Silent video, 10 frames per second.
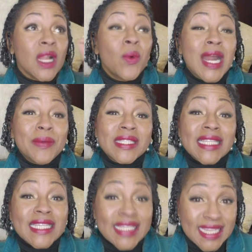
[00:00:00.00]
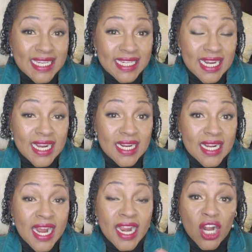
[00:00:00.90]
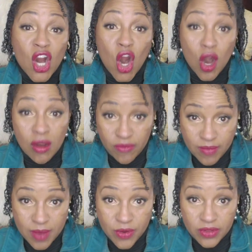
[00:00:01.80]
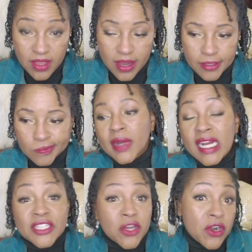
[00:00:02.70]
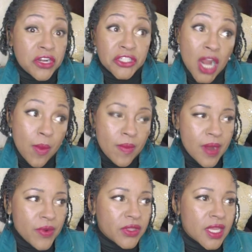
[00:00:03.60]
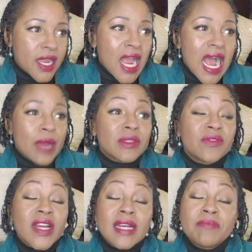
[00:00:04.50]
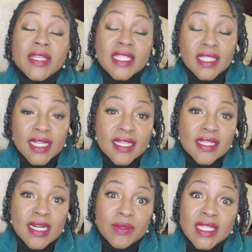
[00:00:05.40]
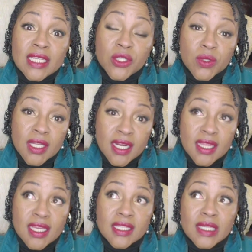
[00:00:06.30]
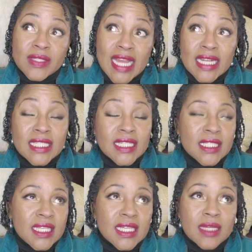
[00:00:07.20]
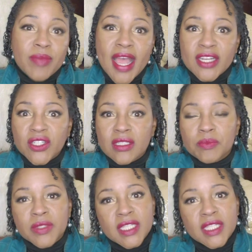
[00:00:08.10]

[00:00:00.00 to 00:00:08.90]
When I was 16, I got a car for my birthday. I started a job on my birthday. I was very busy. Like I said, I was into a lot of things. I was acting, singing, pageants,